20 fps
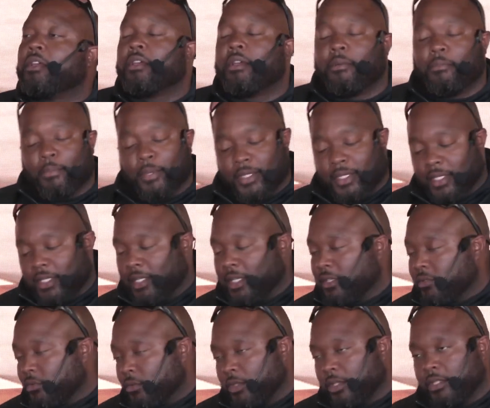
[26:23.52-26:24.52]
But then that's
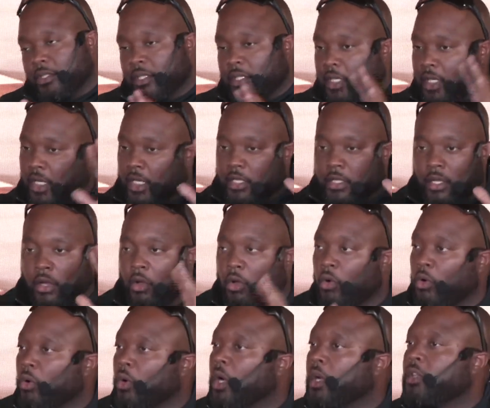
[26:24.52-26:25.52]
when the
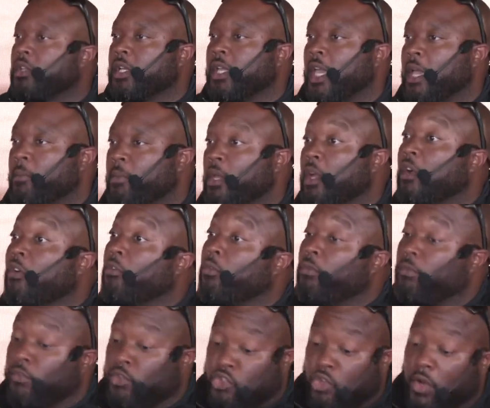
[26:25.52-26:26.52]
whole other gamut of
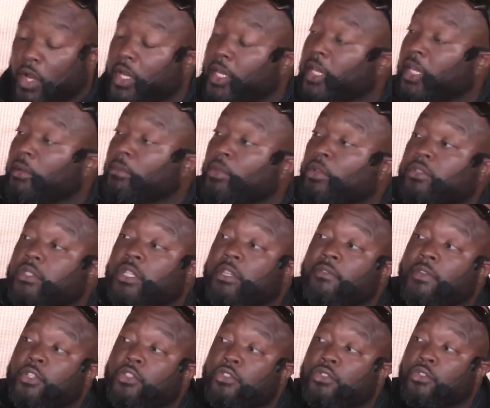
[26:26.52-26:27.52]
trying to help those
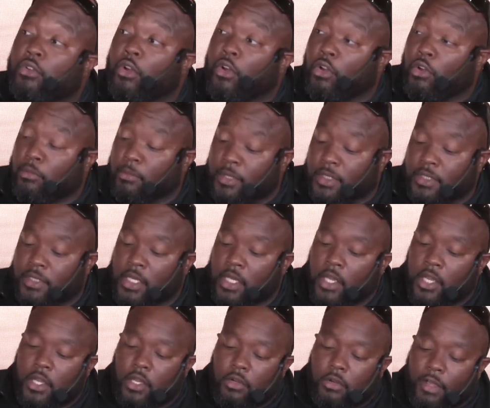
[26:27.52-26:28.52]
individuals who are homeless,
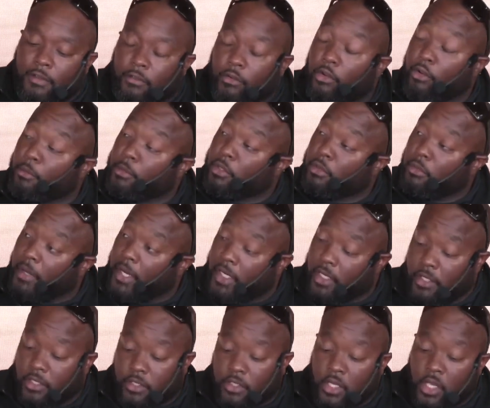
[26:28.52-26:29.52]
who have criminal
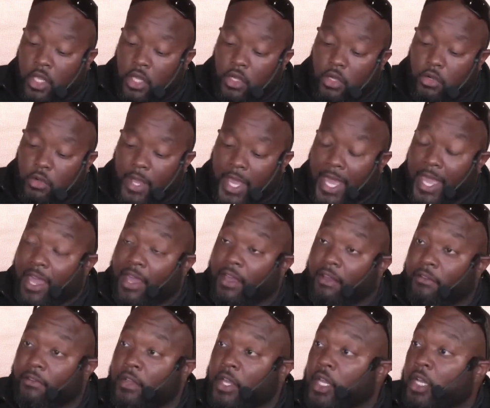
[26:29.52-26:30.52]
records, who have
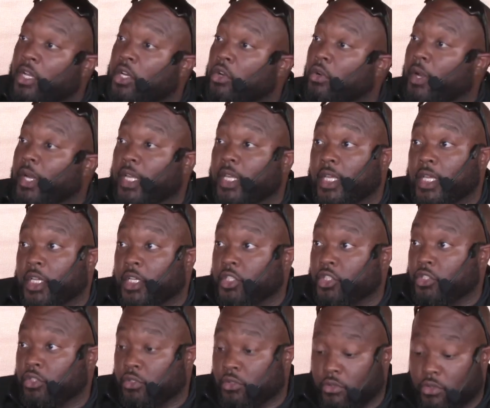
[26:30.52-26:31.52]
credit
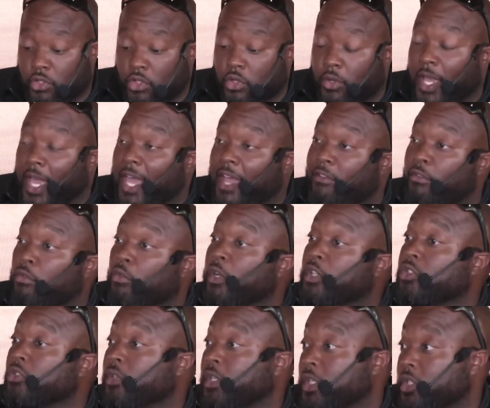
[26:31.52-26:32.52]
issues, who have rental
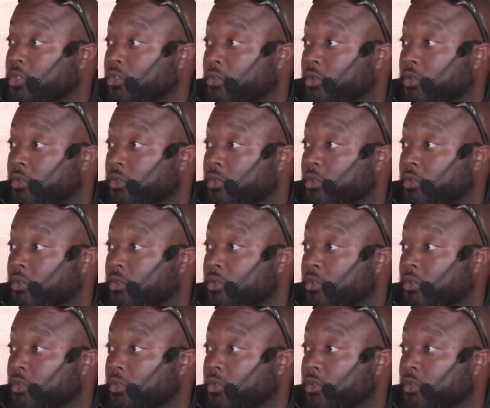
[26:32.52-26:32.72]
history.